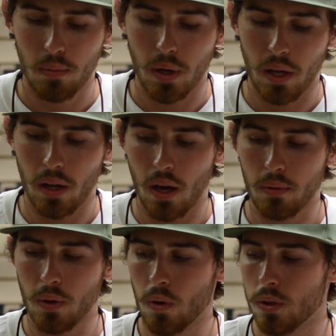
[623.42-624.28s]
But
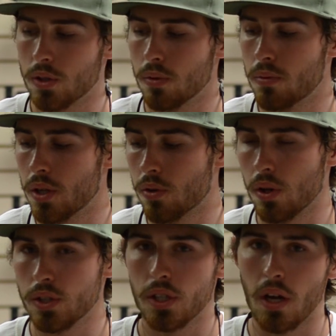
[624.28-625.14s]
I'm going to be
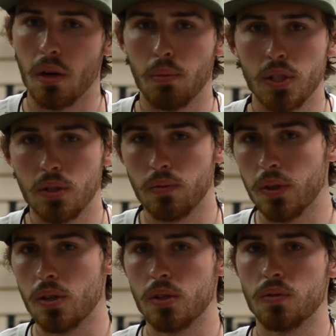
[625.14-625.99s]
crunching out a bunch of
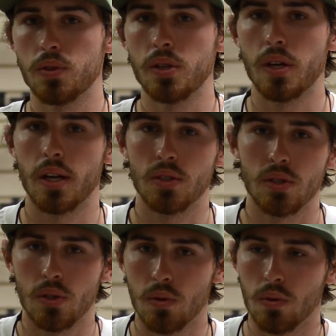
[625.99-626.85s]
videos for you guys
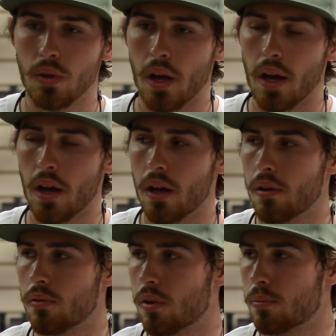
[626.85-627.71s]
soon. I
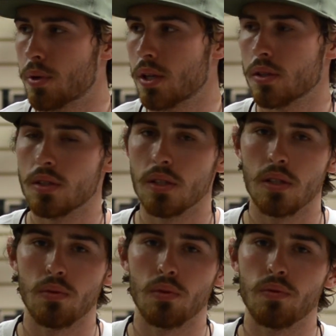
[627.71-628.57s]
have a
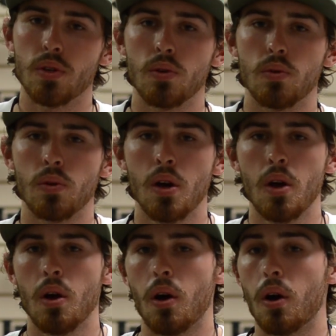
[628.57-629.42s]
PSC review
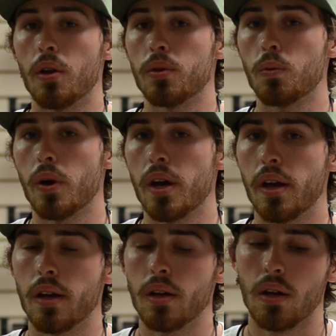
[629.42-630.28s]
on the
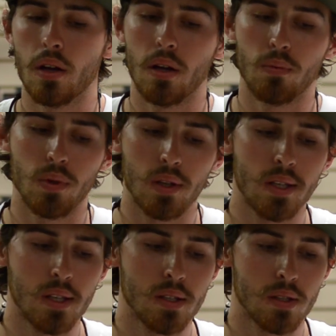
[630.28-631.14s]
way,
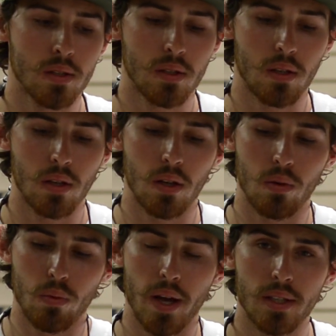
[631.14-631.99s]
release,
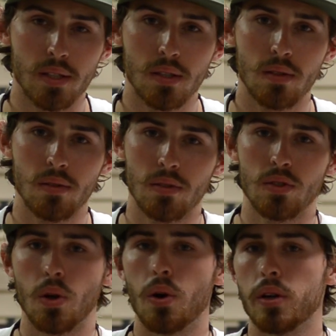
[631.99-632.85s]
rest,
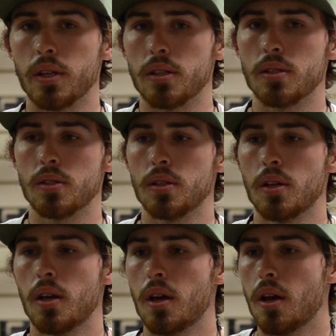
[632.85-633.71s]
targets.
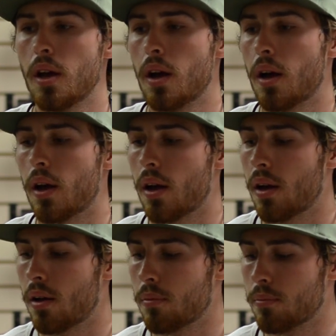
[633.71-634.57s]

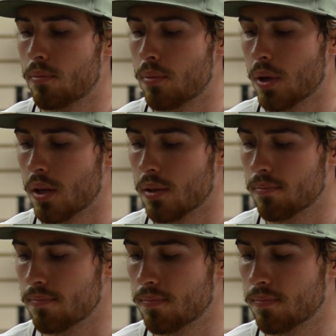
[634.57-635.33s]
But